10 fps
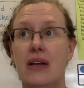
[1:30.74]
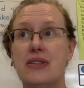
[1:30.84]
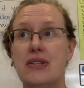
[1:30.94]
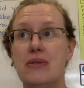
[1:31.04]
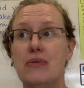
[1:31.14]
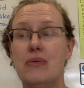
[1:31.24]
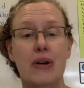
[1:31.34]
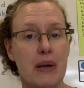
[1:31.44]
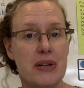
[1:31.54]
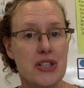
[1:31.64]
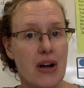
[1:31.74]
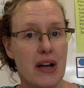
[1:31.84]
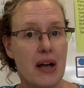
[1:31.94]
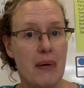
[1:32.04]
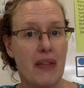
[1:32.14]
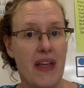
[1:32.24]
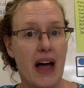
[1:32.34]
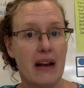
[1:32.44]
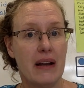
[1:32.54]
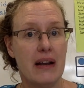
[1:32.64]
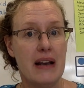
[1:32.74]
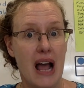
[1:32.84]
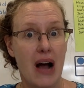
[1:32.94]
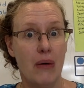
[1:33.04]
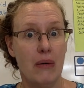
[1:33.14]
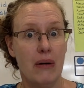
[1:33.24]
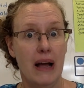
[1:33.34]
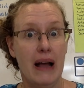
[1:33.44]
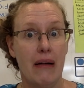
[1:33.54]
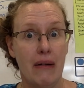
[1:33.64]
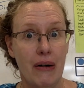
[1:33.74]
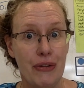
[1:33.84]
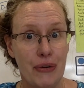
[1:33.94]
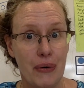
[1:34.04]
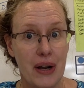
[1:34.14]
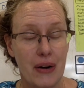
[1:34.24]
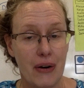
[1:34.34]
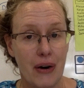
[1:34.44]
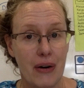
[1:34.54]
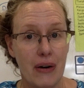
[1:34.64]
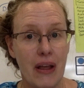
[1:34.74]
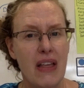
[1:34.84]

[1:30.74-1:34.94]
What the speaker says: So we're going to be talking about that now and all through kindergarten,